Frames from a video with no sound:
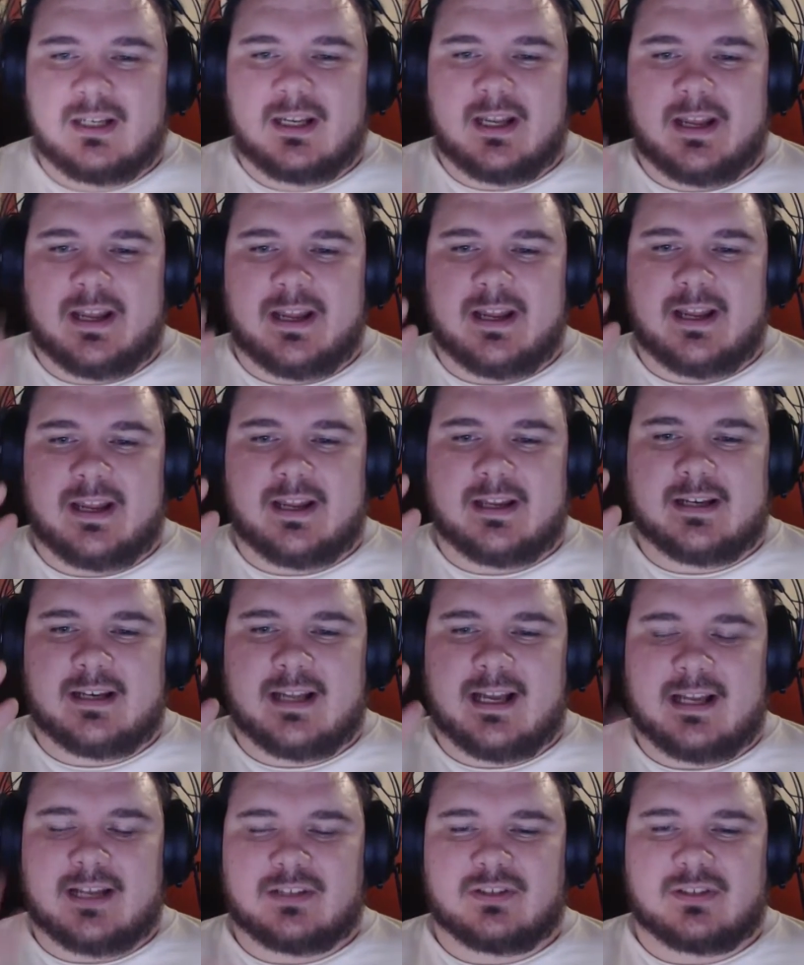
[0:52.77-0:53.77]
And
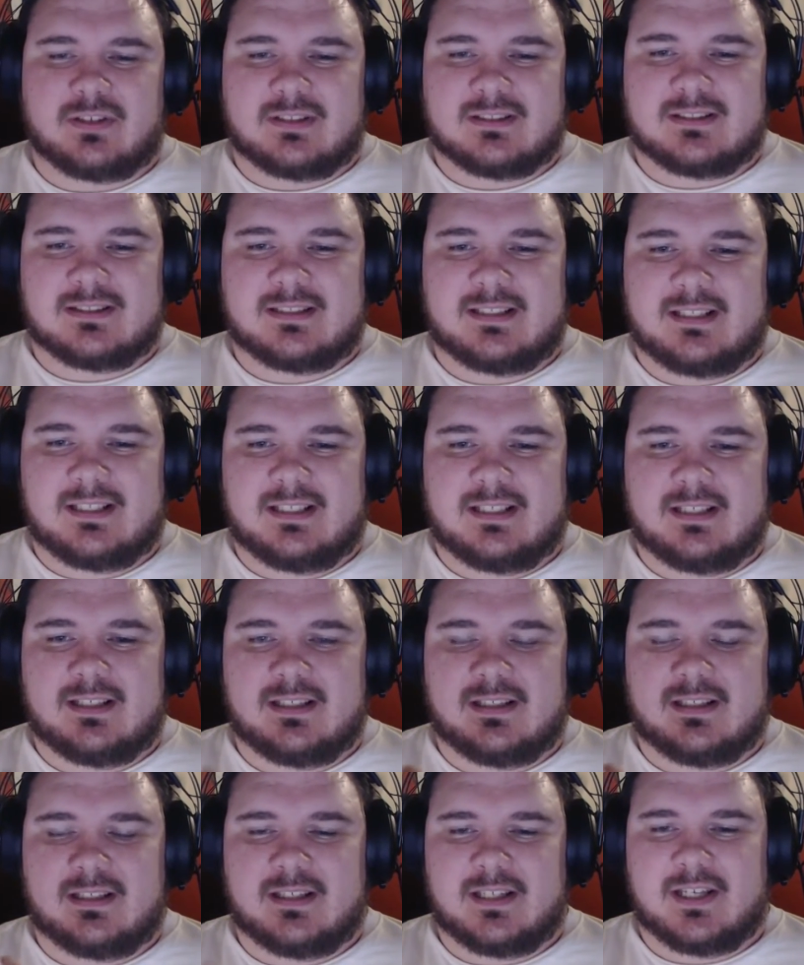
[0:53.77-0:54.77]
as you can see,
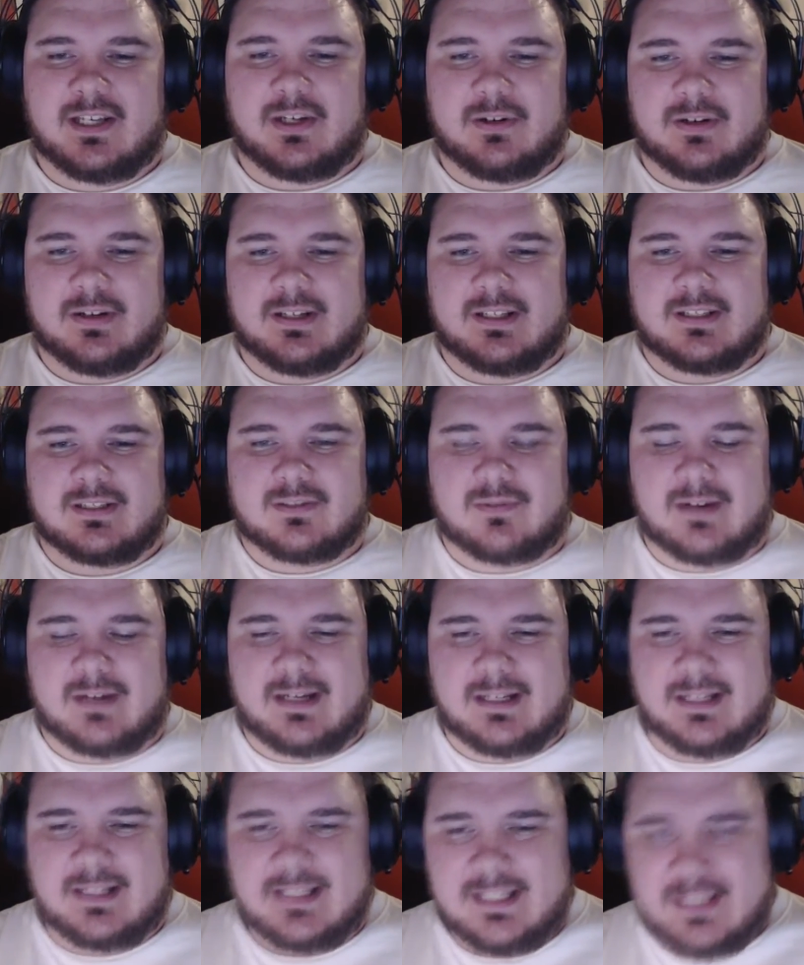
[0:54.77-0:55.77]
here it is right
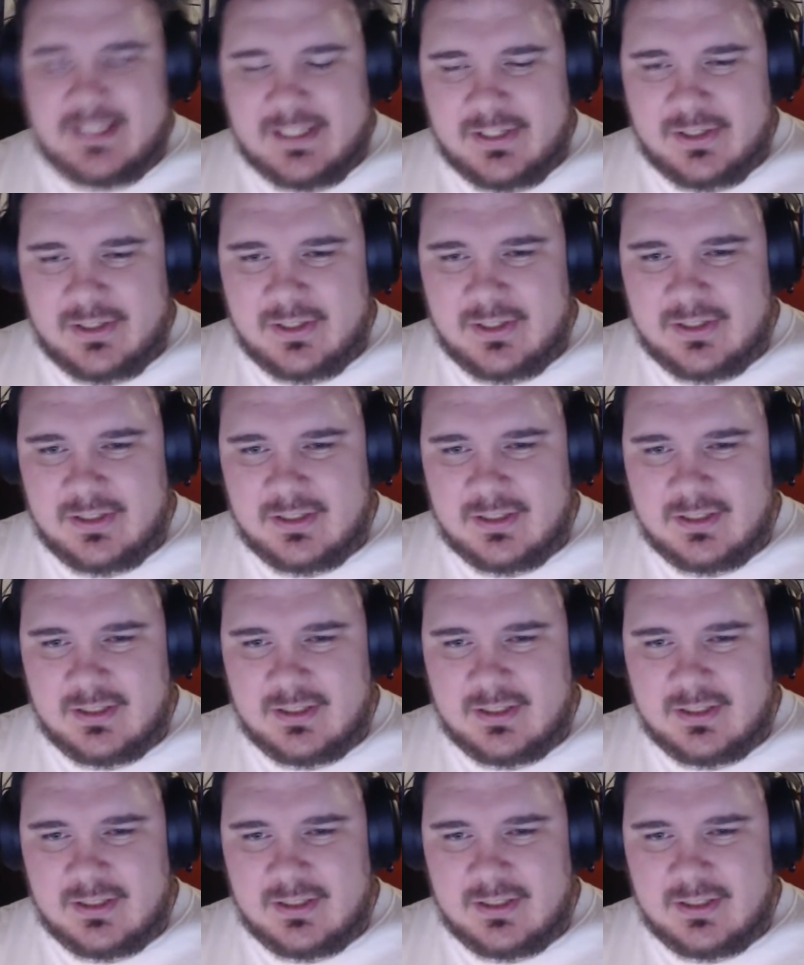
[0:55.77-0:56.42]
here.